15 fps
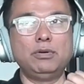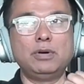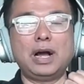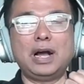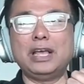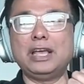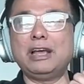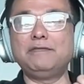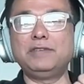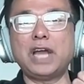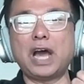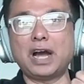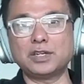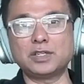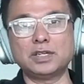I have
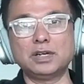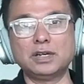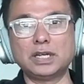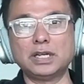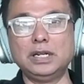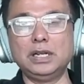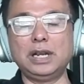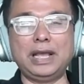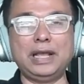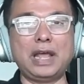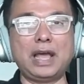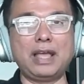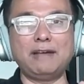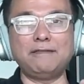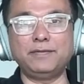dark circle and
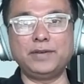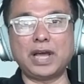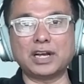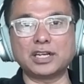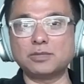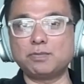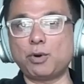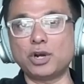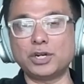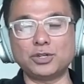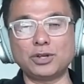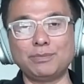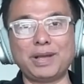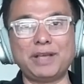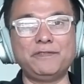I have dark spots
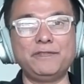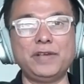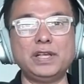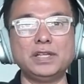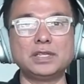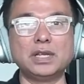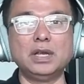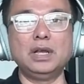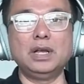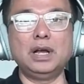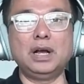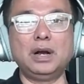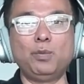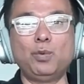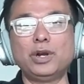on my face,
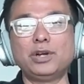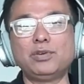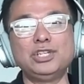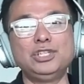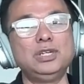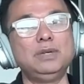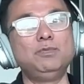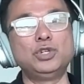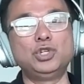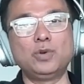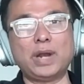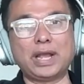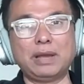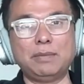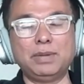what regime would you
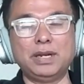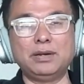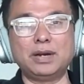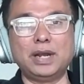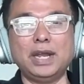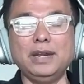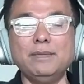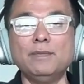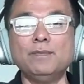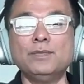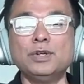recommend, right?